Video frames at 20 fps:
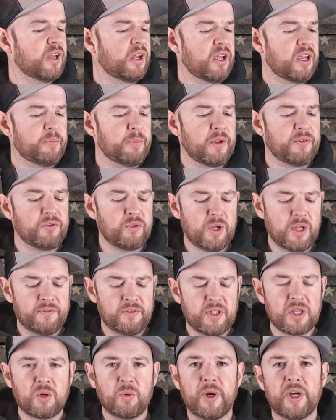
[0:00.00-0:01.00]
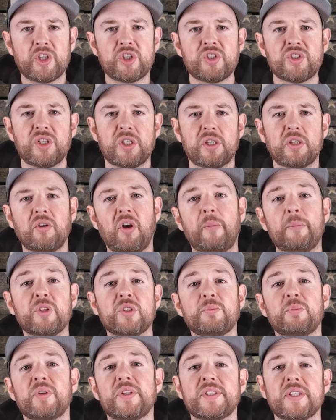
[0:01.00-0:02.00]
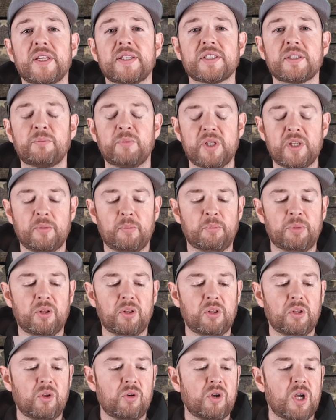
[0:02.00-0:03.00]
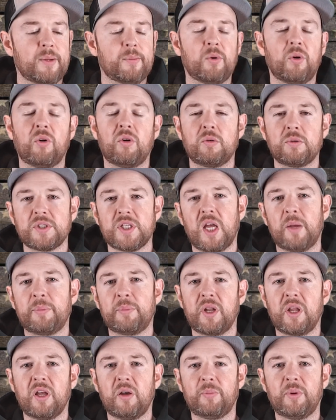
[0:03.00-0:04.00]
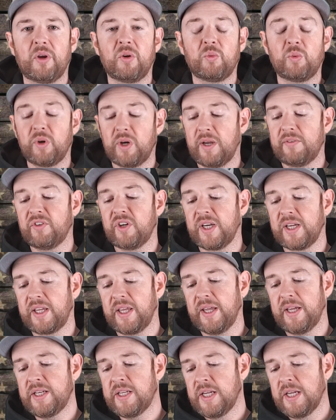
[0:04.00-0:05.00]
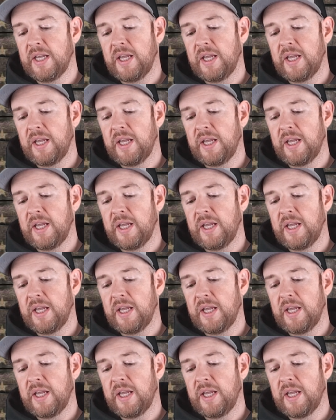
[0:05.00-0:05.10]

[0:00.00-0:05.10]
If you have any questions, any comments, please ask me below. I'm always happy to help out wherever I can.